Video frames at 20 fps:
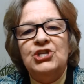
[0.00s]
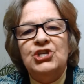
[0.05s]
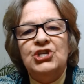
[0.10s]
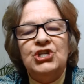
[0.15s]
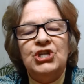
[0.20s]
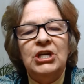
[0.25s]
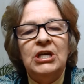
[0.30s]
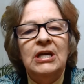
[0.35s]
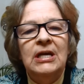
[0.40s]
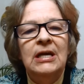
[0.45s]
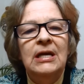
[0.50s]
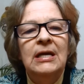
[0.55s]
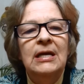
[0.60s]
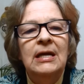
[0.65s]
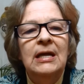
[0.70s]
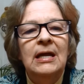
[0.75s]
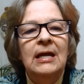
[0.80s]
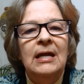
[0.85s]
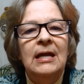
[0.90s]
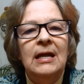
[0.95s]

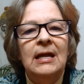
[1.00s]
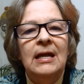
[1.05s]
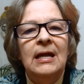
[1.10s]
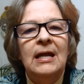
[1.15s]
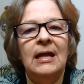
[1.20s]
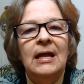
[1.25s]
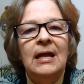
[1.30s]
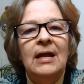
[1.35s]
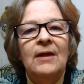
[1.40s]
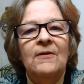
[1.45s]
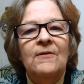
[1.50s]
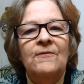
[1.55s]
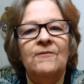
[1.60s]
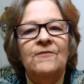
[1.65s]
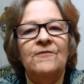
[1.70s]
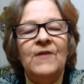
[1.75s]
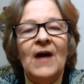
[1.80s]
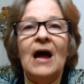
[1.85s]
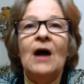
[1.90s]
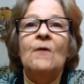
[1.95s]
she
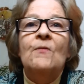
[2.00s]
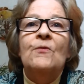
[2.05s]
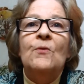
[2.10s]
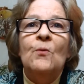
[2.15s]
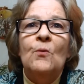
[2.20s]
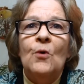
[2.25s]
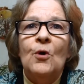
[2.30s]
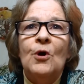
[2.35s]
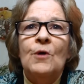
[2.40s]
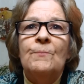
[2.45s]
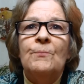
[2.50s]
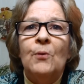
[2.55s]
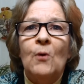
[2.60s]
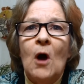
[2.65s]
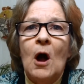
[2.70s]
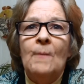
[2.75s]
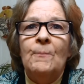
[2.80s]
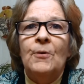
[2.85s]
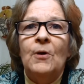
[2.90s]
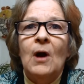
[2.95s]
found the word
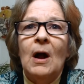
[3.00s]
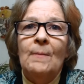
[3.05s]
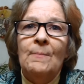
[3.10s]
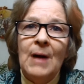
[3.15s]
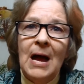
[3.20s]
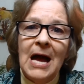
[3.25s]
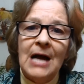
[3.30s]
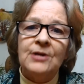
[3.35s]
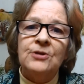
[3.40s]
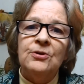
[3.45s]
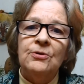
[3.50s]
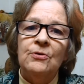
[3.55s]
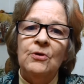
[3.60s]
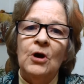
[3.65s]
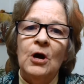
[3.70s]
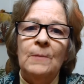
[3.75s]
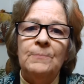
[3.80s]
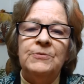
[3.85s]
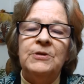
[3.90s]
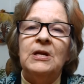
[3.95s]
proper, I backed her
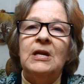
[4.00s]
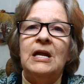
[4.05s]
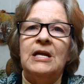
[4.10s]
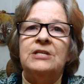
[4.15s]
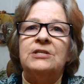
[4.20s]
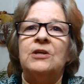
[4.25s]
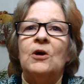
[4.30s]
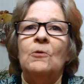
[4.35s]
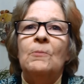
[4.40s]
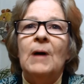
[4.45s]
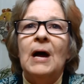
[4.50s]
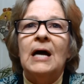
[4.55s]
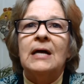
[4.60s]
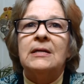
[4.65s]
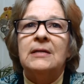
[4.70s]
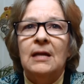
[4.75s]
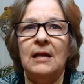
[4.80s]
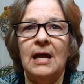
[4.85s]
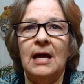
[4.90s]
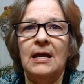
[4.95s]
up to let's go back
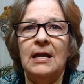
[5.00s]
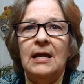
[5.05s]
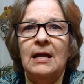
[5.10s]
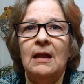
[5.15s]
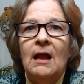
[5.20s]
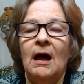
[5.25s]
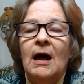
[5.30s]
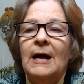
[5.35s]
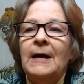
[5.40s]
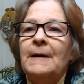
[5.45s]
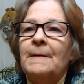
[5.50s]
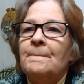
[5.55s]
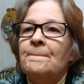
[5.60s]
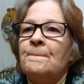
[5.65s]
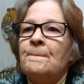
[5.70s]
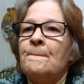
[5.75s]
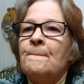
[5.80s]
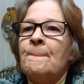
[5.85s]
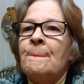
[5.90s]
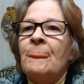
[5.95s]
to ladylike.
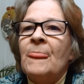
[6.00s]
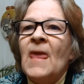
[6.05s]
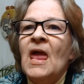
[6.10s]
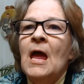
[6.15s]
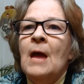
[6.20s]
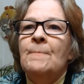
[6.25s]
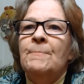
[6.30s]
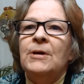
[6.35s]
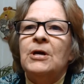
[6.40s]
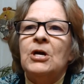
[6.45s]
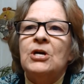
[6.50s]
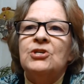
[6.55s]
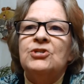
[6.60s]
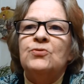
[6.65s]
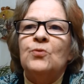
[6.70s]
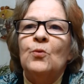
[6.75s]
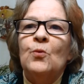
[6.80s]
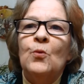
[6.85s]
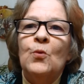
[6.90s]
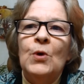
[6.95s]
Because
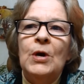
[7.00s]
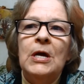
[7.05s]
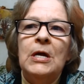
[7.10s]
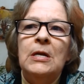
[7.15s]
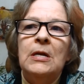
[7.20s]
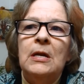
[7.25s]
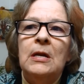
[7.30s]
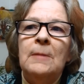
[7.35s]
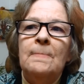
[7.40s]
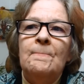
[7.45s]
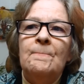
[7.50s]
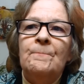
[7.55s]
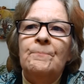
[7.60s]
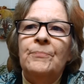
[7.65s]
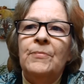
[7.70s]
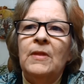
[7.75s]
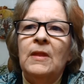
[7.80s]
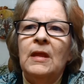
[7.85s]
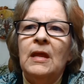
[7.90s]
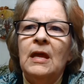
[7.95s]
when
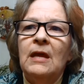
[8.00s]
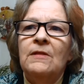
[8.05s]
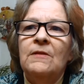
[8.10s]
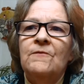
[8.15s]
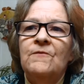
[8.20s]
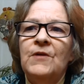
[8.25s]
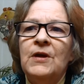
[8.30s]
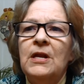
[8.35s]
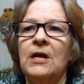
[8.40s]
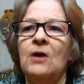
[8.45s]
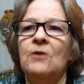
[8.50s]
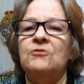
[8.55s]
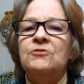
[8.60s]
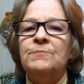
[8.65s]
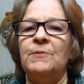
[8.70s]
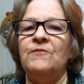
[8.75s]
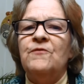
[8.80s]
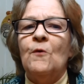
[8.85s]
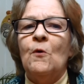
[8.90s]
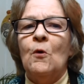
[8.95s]
in the videos
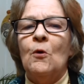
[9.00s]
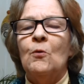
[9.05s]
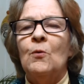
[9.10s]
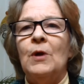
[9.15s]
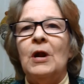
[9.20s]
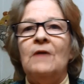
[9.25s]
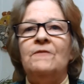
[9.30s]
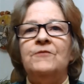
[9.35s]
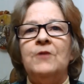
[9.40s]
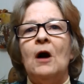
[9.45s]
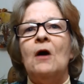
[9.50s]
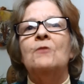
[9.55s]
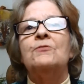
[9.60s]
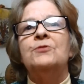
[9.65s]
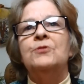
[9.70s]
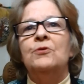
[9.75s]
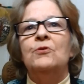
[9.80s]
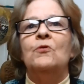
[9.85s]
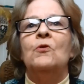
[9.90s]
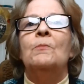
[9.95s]
before, when I've talked
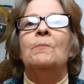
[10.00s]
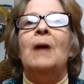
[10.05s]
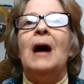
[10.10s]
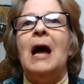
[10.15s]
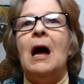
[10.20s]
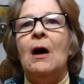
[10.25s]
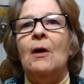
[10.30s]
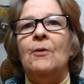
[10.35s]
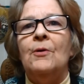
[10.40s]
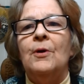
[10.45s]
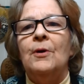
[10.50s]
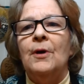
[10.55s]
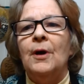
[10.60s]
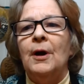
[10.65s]
to you about